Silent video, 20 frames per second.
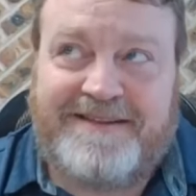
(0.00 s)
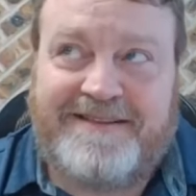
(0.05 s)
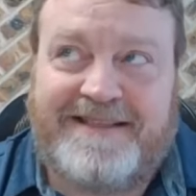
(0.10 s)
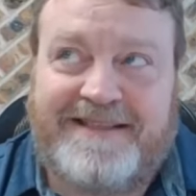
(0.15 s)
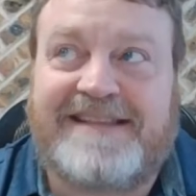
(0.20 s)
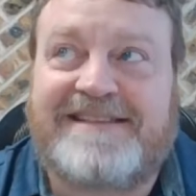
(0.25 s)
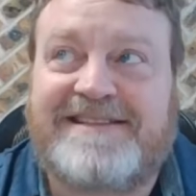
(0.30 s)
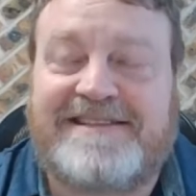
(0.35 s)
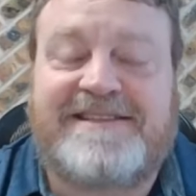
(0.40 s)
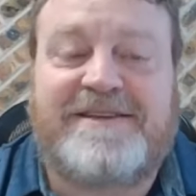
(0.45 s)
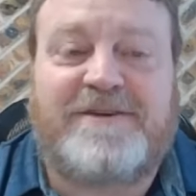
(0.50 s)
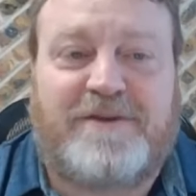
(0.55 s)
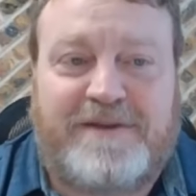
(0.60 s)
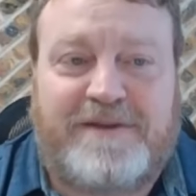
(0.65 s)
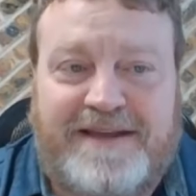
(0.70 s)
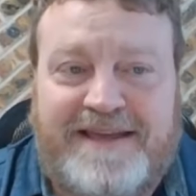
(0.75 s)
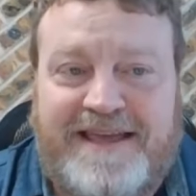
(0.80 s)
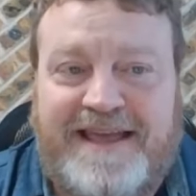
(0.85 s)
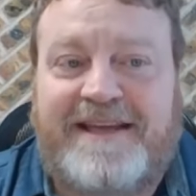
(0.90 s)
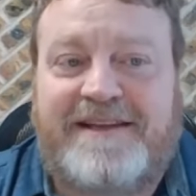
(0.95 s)
That's still
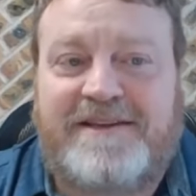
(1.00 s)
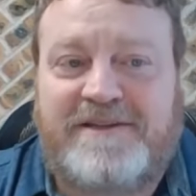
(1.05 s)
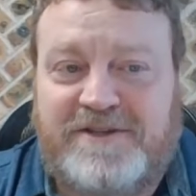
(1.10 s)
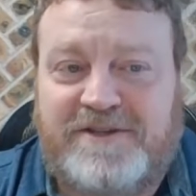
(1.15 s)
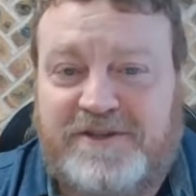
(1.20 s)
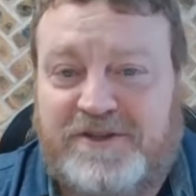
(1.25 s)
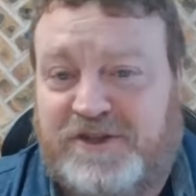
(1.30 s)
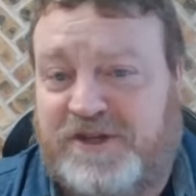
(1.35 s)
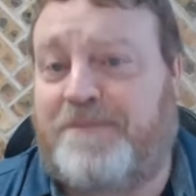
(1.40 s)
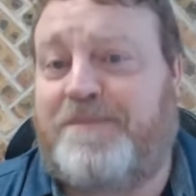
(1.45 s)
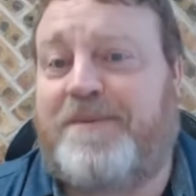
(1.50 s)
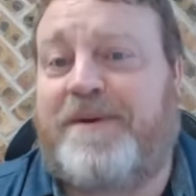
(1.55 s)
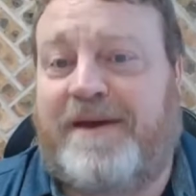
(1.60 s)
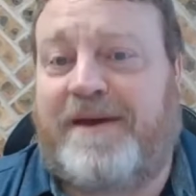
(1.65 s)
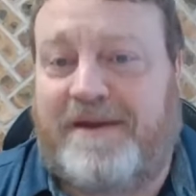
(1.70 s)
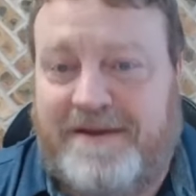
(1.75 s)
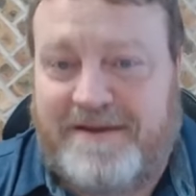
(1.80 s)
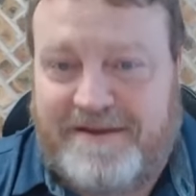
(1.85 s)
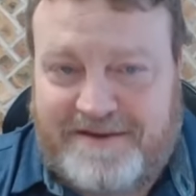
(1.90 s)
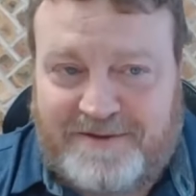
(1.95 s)
akin to
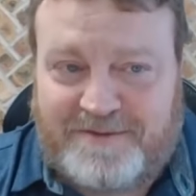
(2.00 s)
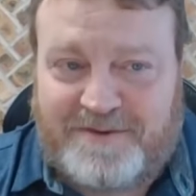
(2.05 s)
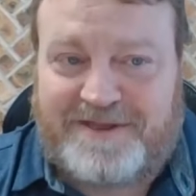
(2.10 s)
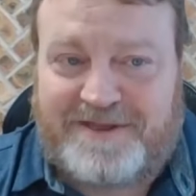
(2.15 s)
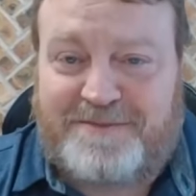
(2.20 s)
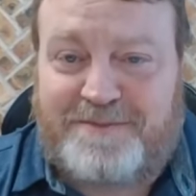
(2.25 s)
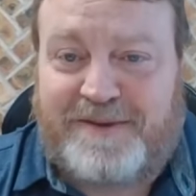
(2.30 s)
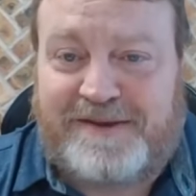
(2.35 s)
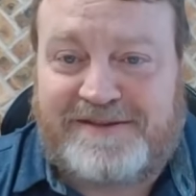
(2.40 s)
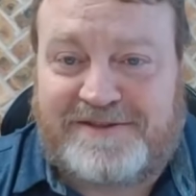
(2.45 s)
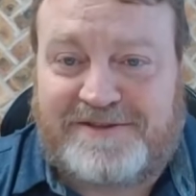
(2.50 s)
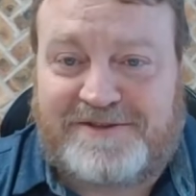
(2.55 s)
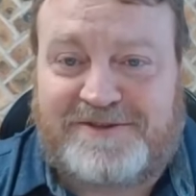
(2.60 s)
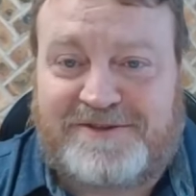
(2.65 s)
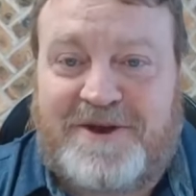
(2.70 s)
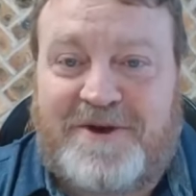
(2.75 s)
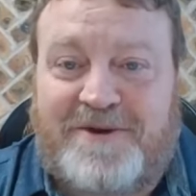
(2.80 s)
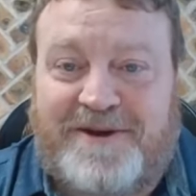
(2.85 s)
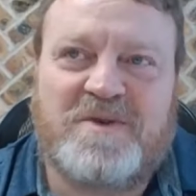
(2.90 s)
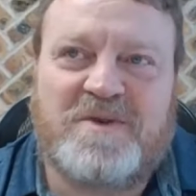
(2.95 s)
chipping with a piece of
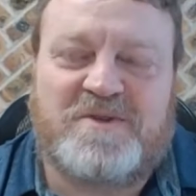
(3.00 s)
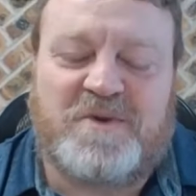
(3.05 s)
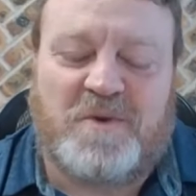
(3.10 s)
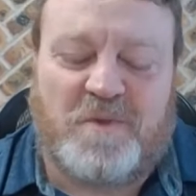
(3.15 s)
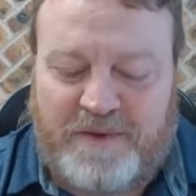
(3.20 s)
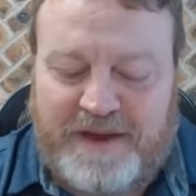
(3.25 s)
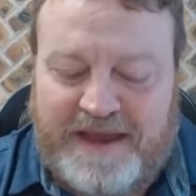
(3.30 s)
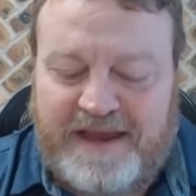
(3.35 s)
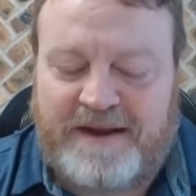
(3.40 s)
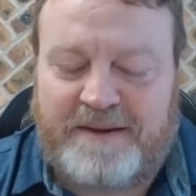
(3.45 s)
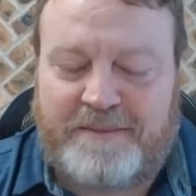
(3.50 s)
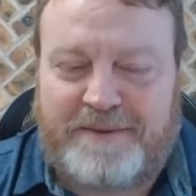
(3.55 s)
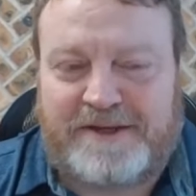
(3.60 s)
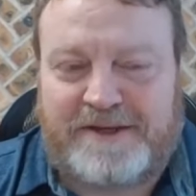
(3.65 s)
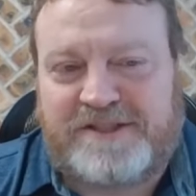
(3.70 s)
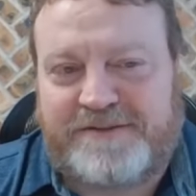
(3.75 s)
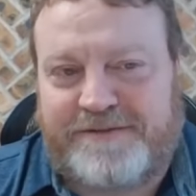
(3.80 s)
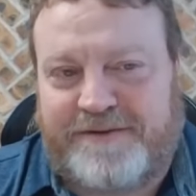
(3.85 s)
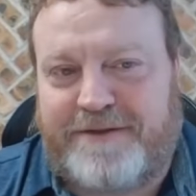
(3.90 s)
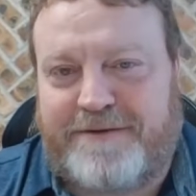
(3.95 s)
stone. So we and a
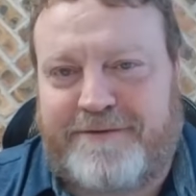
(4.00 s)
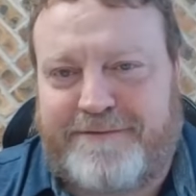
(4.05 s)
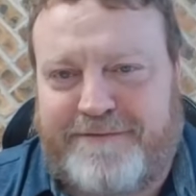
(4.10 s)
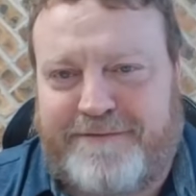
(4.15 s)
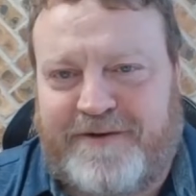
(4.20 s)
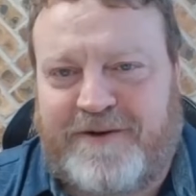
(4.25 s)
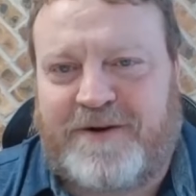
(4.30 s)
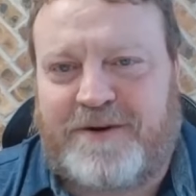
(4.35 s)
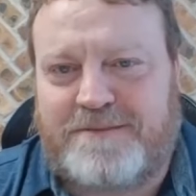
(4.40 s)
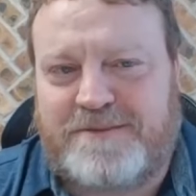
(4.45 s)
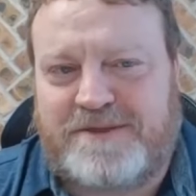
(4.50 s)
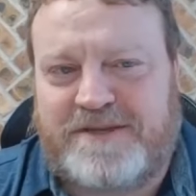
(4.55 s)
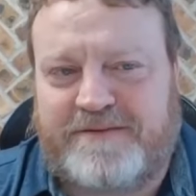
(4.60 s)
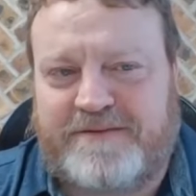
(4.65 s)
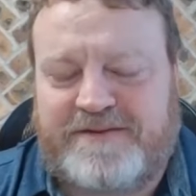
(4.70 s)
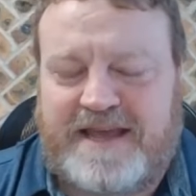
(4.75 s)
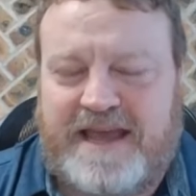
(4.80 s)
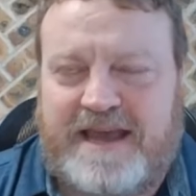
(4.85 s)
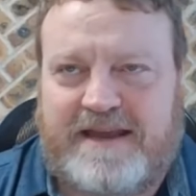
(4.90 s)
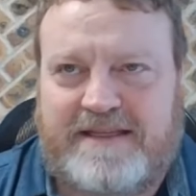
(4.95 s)
bunch of other firms
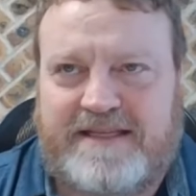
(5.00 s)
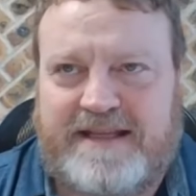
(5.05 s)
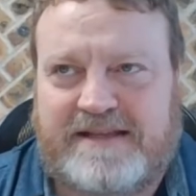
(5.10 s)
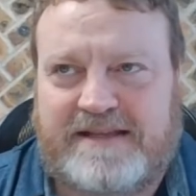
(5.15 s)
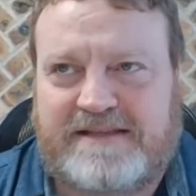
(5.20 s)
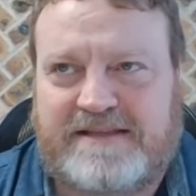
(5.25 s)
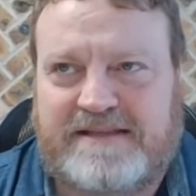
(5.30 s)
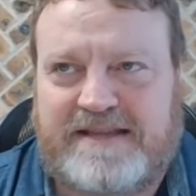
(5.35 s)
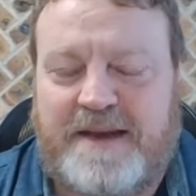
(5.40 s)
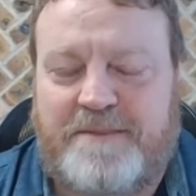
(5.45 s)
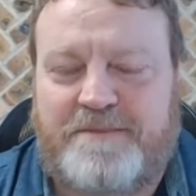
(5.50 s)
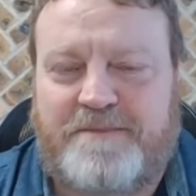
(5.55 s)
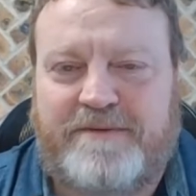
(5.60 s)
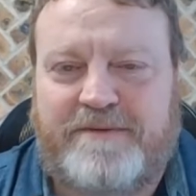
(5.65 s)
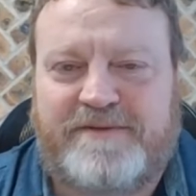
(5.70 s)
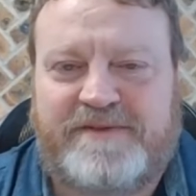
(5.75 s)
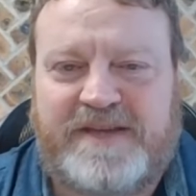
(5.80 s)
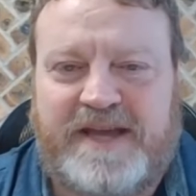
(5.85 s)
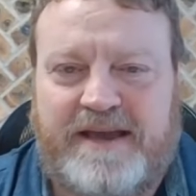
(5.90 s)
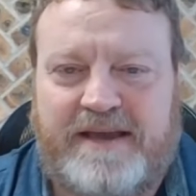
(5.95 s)
have taken that step
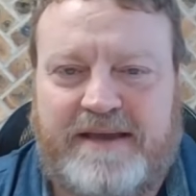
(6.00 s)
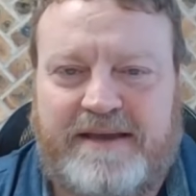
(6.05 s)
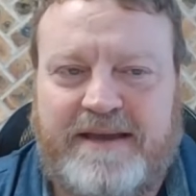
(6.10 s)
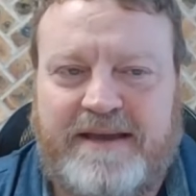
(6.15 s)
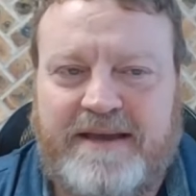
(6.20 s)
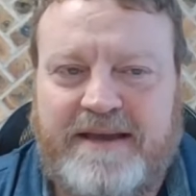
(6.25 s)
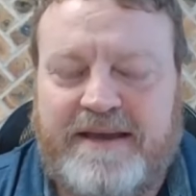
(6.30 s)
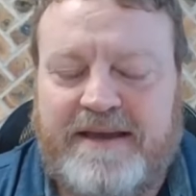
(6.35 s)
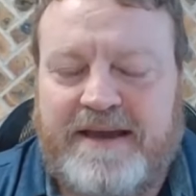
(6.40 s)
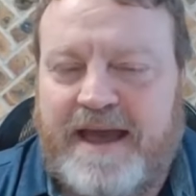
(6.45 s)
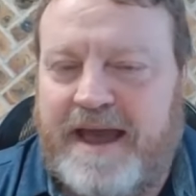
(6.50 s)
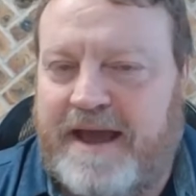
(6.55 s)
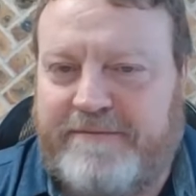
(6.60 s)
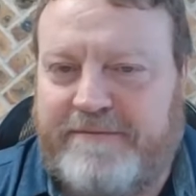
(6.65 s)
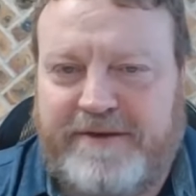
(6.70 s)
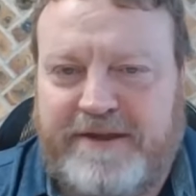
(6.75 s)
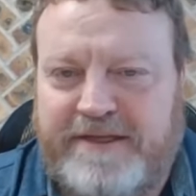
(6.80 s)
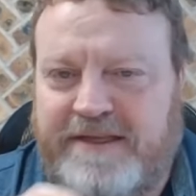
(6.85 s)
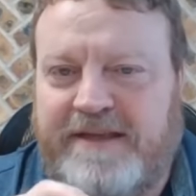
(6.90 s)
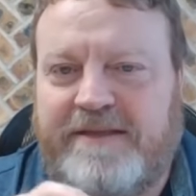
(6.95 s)
of saying
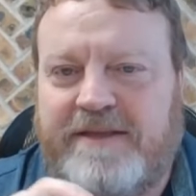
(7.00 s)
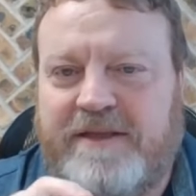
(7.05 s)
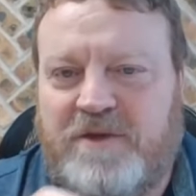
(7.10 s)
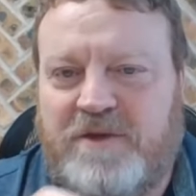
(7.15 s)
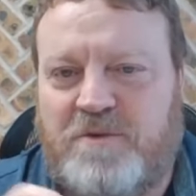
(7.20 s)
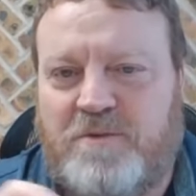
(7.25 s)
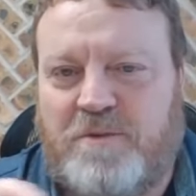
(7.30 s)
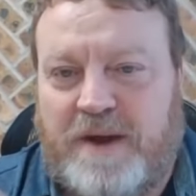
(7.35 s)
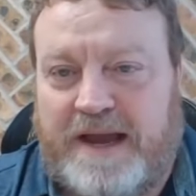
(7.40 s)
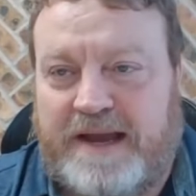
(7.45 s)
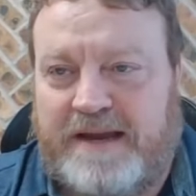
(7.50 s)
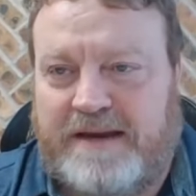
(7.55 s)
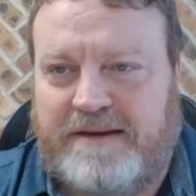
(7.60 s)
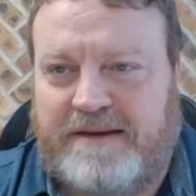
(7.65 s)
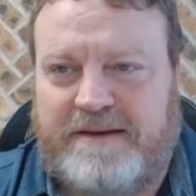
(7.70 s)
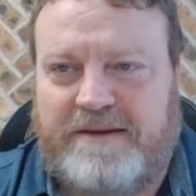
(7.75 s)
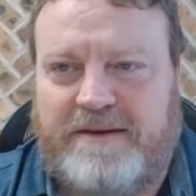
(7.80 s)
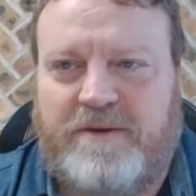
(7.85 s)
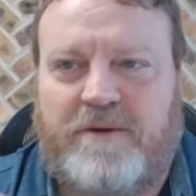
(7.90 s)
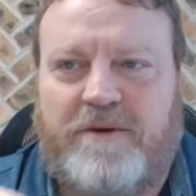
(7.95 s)
everything that you write
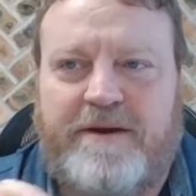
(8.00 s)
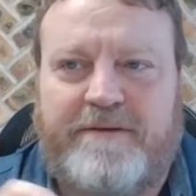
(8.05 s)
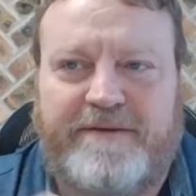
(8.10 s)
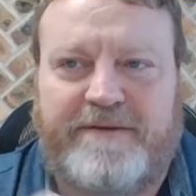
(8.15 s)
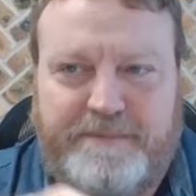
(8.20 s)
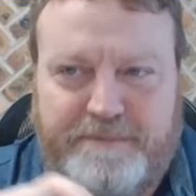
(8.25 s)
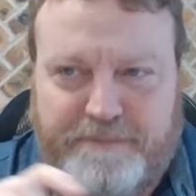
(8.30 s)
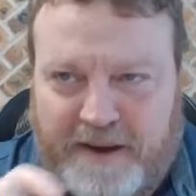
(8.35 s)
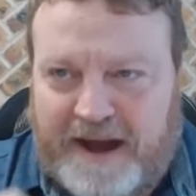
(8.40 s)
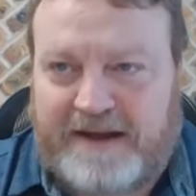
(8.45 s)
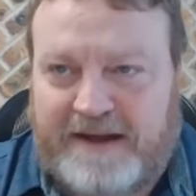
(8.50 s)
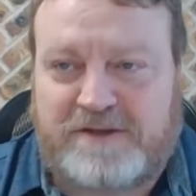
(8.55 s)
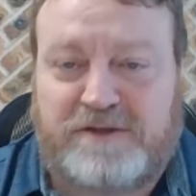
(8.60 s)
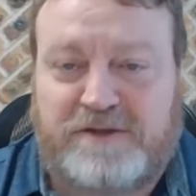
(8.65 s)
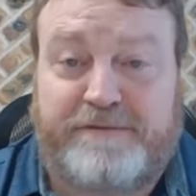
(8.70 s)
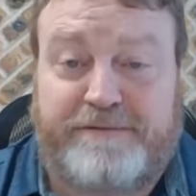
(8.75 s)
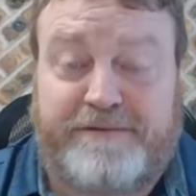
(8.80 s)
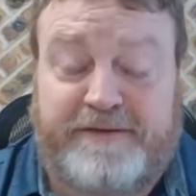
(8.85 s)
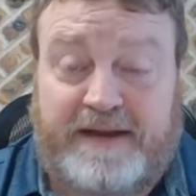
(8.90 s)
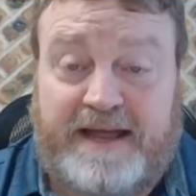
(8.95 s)
or every box
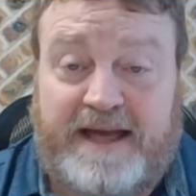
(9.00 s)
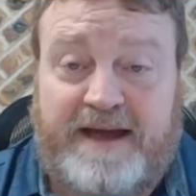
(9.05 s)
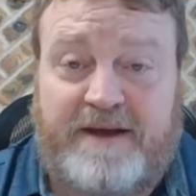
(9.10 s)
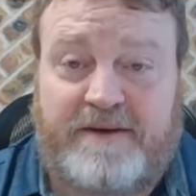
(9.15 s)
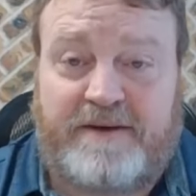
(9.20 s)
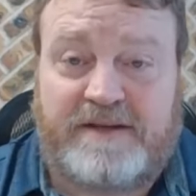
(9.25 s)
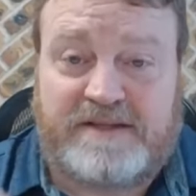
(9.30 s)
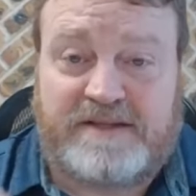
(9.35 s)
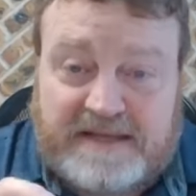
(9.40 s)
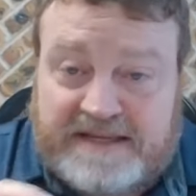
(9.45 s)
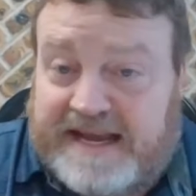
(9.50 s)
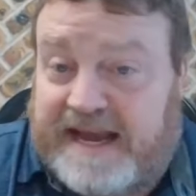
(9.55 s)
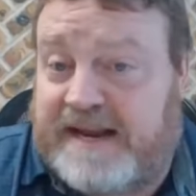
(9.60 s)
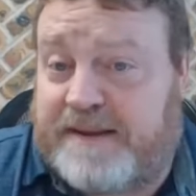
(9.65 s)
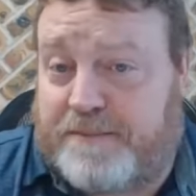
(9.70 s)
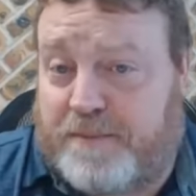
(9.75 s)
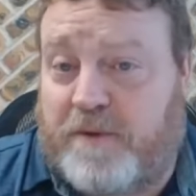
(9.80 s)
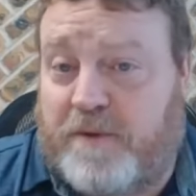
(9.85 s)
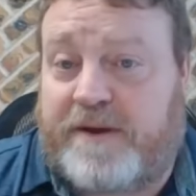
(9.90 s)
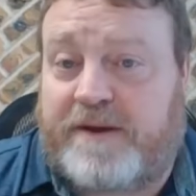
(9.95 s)
you fill out is a data
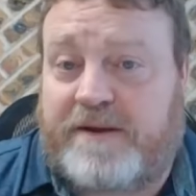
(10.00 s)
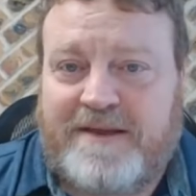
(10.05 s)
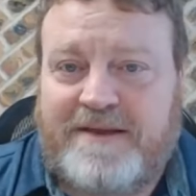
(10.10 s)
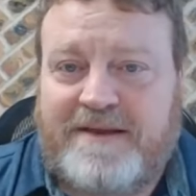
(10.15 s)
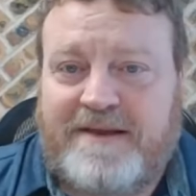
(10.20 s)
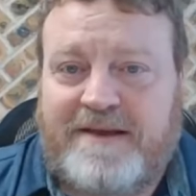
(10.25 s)
point.